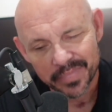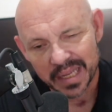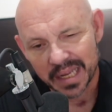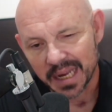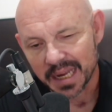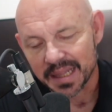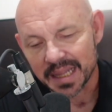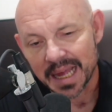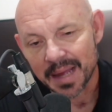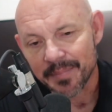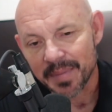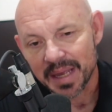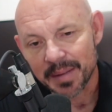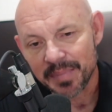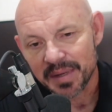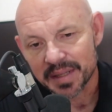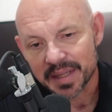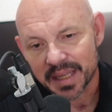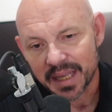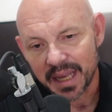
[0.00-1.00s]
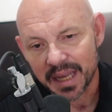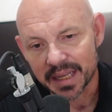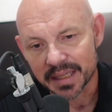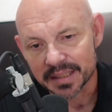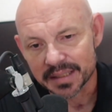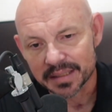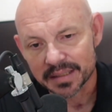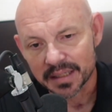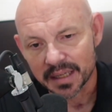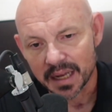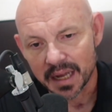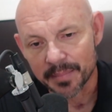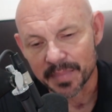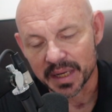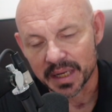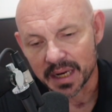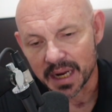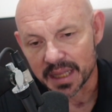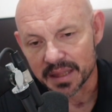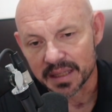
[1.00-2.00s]
And that may be the case. I
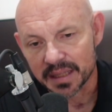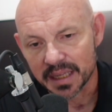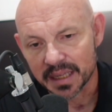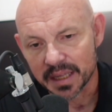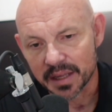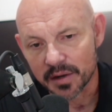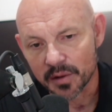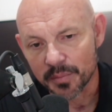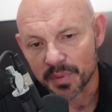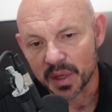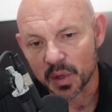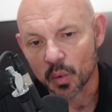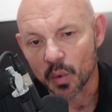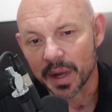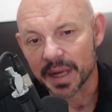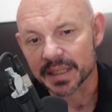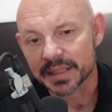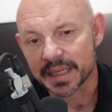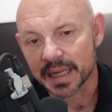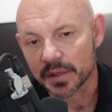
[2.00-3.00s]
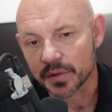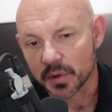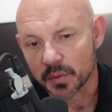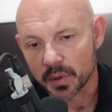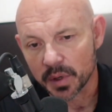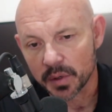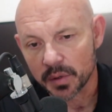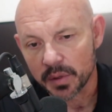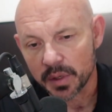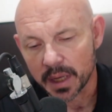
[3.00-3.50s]
mean, I think it'll be ways down the road.